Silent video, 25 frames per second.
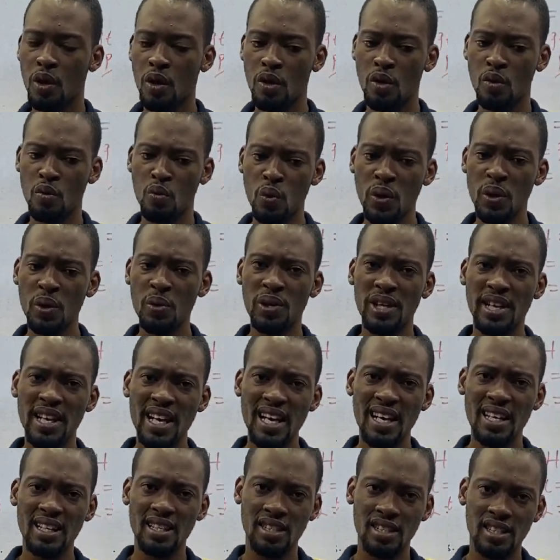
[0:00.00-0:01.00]
When you
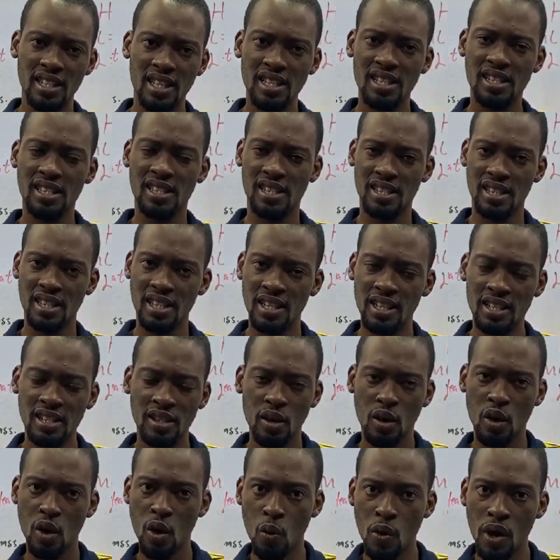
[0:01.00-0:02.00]
hear change in state,
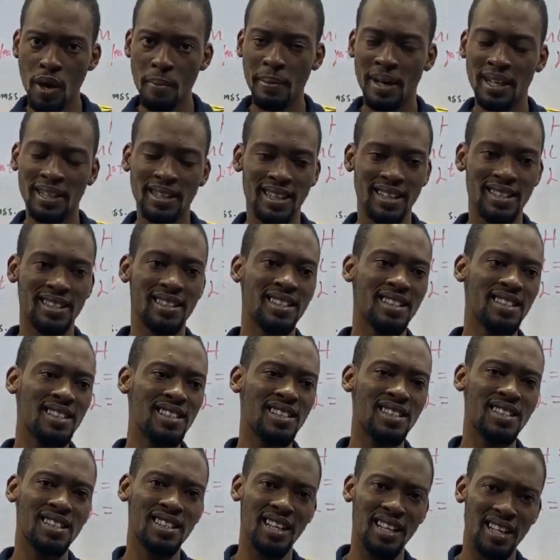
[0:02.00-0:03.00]
or when matter
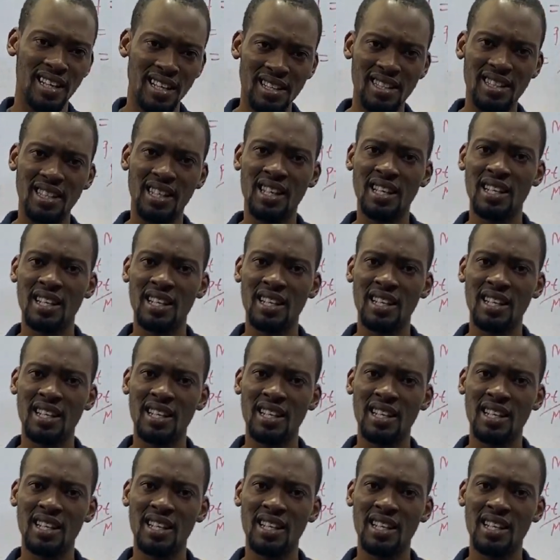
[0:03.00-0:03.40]
changes state,